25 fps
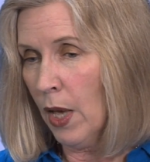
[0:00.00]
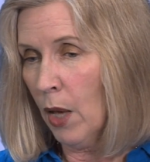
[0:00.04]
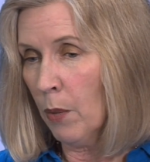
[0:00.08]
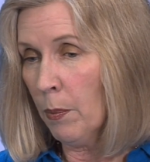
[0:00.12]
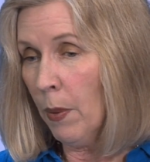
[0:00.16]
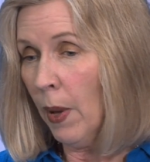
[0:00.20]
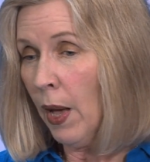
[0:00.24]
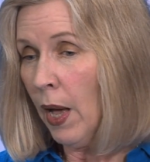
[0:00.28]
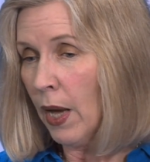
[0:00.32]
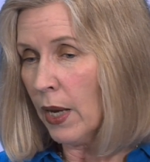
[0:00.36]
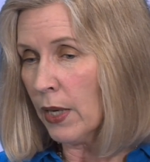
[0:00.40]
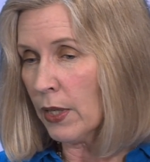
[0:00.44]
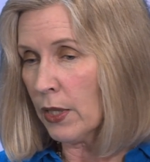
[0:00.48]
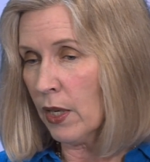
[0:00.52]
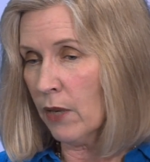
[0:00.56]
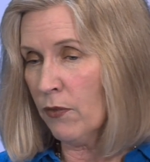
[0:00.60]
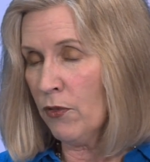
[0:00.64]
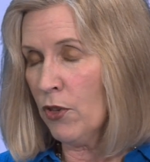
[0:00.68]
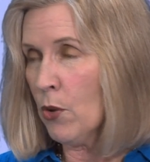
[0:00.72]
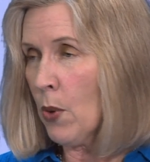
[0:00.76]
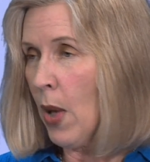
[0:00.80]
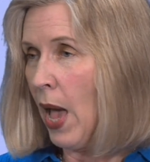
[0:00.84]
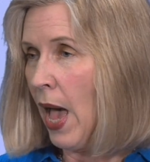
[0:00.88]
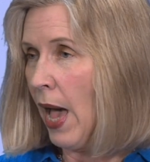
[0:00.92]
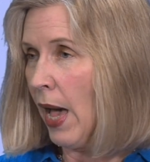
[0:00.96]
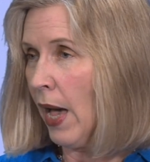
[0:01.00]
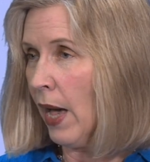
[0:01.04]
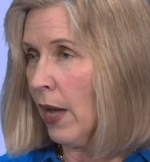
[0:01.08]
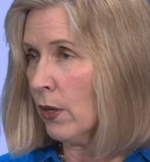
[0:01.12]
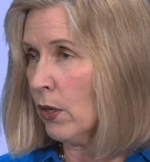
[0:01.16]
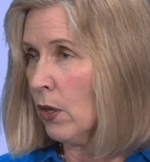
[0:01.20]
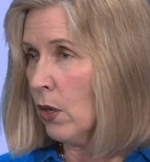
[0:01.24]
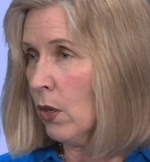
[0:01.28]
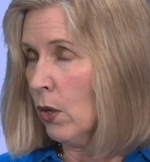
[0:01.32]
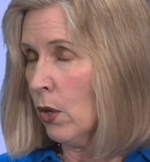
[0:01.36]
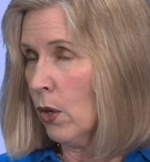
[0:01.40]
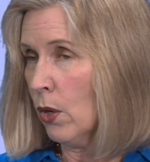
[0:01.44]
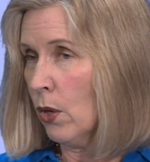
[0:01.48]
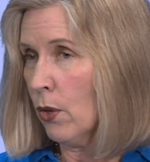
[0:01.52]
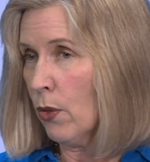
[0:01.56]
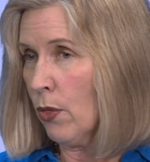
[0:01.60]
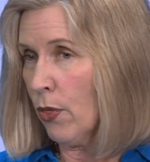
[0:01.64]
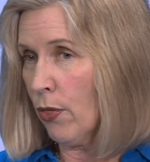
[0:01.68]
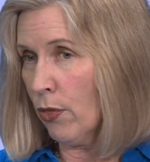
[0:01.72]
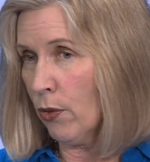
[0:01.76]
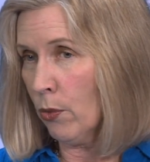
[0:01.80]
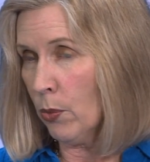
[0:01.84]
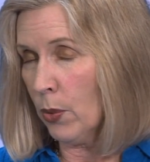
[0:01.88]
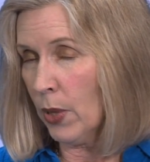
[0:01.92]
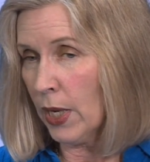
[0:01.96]
But if you had
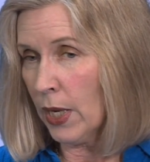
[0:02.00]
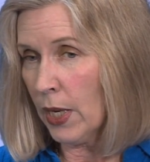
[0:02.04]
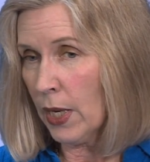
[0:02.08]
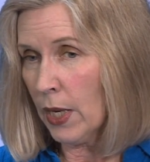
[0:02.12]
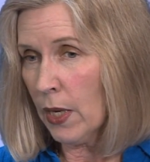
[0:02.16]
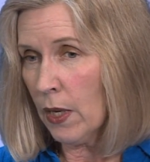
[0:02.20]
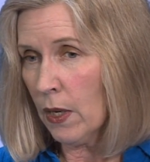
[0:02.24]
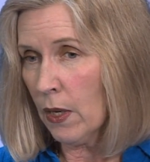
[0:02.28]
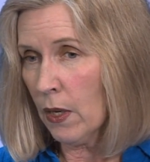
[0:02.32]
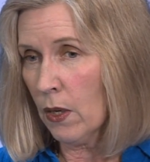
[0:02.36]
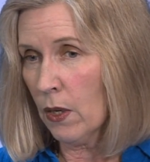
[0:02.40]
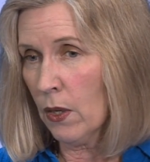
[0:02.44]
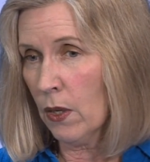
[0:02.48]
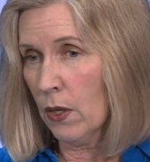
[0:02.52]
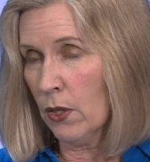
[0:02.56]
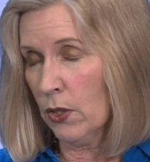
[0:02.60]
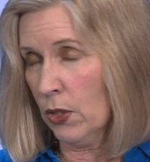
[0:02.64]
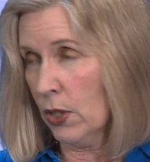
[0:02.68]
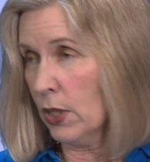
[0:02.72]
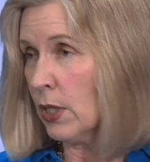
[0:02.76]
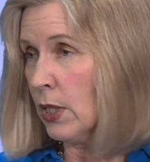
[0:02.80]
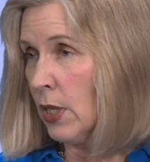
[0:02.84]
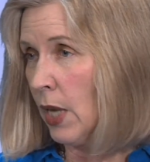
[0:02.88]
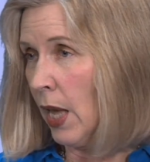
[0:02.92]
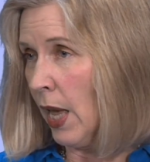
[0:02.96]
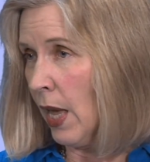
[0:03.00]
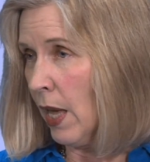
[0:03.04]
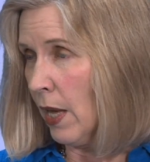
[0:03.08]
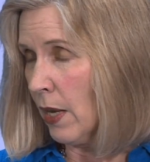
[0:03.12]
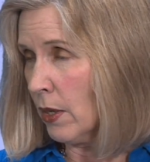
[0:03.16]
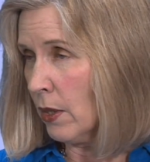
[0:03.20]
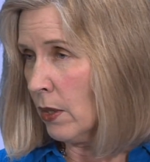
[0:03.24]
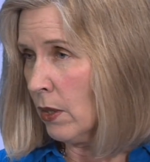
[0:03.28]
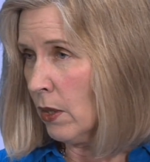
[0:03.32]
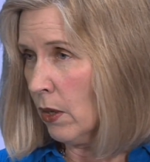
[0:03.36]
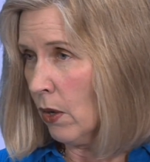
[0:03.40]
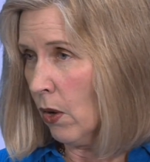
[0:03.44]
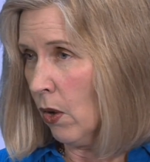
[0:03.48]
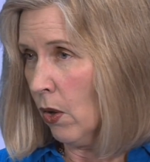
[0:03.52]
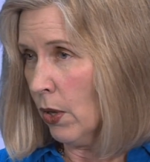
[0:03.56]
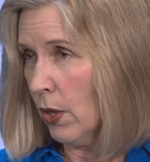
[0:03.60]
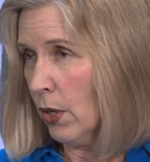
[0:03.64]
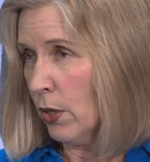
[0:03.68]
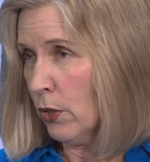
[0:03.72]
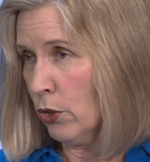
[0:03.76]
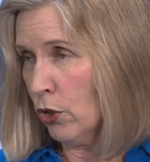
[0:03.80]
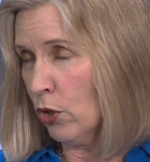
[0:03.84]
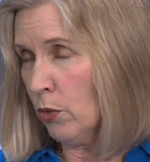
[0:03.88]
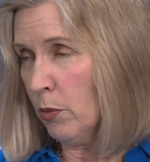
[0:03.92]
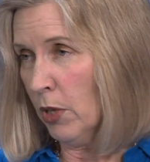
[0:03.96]
3 to 10
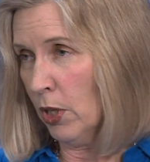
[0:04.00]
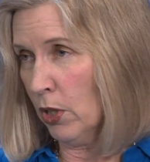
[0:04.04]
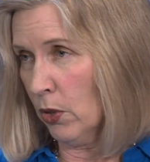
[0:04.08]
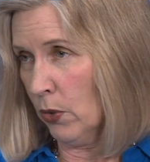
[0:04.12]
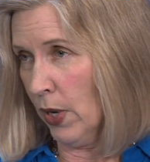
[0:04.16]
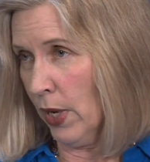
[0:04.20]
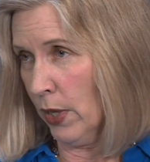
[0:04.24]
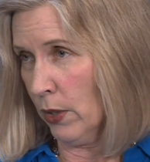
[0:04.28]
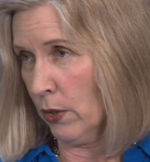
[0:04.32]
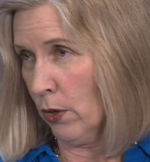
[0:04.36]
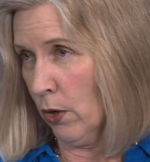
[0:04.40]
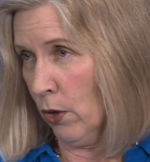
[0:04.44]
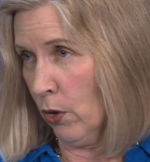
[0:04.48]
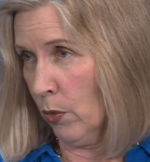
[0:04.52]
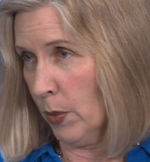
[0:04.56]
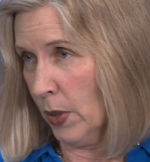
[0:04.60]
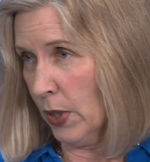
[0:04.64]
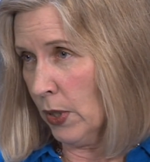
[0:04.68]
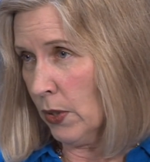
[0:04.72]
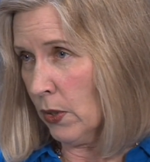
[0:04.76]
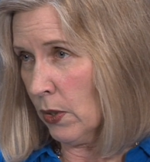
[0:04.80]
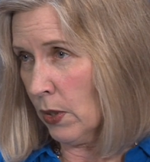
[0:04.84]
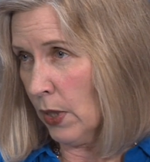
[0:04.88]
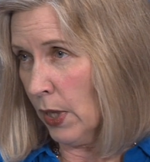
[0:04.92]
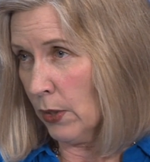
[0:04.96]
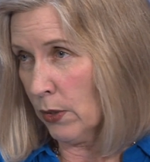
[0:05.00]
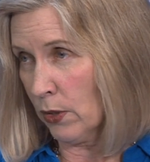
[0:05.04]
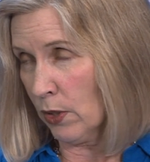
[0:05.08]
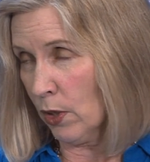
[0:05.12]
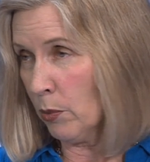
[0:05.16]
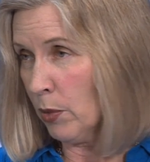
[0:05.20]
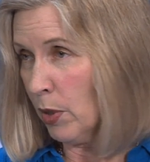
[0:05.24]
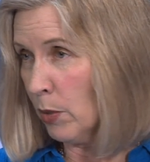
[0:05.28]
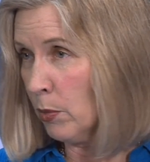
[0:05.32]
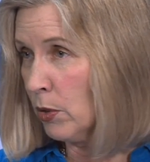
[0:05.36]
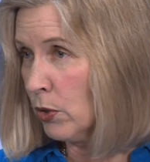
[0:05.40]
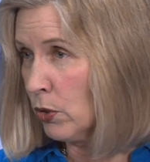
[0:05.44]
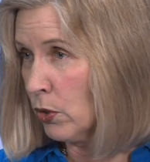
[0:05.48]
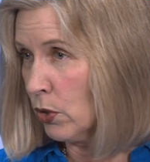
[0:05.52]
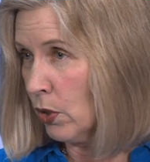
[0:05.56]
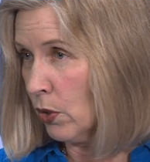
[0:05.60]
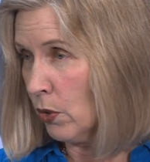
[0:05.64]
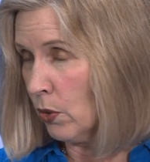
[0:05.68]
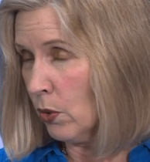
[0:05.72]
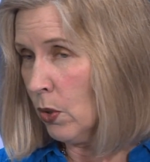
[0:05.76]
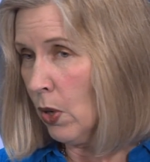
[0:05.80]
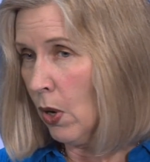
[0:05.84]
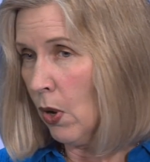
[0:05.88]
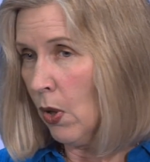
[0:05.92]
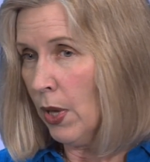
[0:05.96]
tubular adenomas, and some people
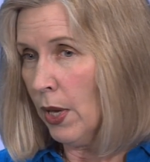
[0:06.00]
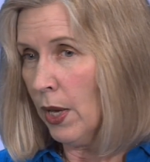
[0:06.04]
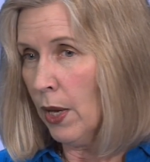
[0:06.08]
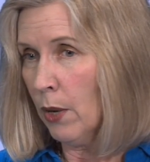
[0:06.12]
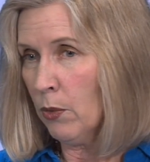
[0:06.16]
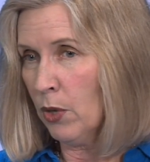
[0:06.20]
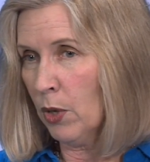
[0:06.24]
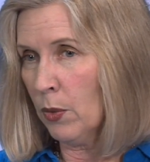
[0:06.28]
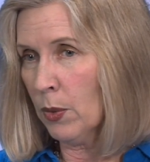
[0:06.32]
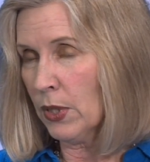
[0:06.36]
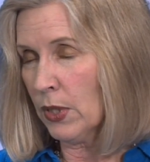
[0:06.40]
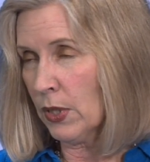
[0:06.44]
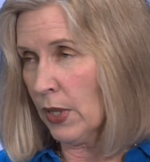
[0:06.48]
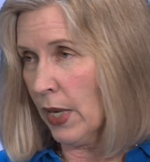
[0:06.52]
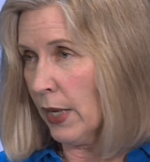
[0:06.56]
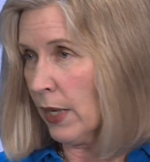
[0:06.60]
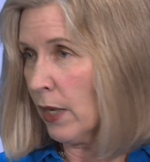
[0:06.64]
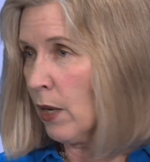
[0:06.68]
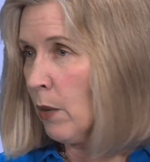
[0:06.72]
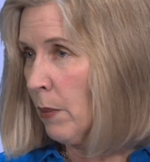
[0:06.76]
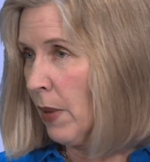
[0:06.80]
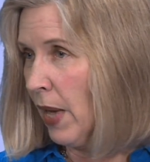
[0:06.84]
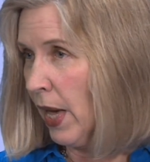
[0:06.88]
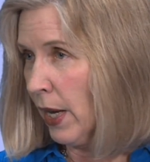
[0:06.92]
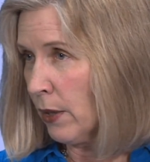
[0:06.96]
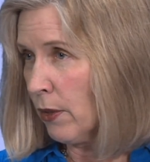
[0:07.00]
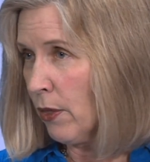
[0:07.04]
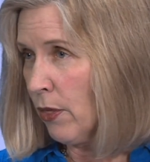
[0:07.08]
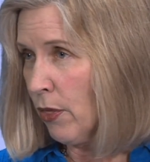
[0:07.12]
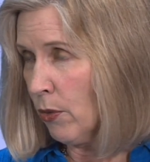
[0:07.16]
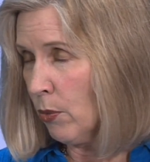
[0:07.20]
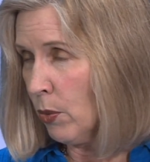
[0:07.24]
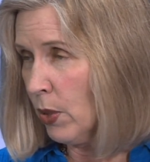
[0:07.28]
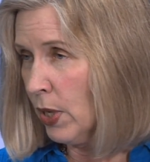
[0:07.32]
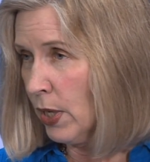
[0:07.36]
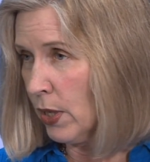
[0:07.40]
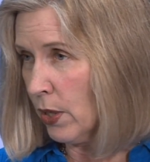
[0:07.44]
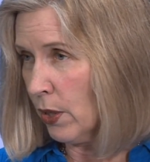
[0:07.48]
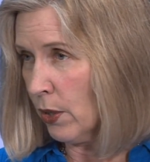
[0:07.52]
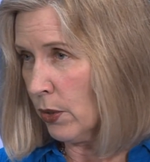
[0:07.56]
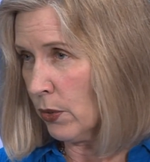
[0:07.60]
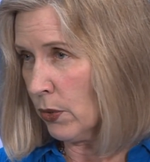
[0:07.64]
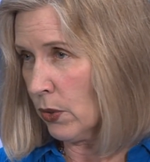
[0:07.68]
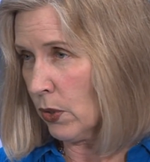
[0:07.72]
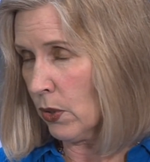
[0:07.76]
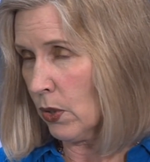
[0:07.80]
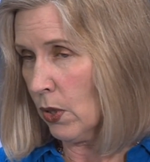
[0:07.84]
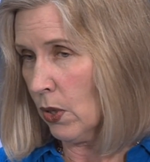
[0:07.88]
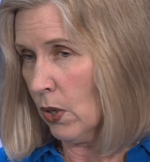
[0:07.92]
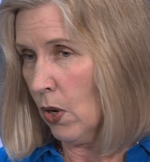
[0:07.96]
do, we would say come back in 3
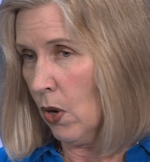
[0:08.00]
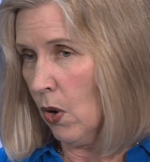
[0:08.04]
years.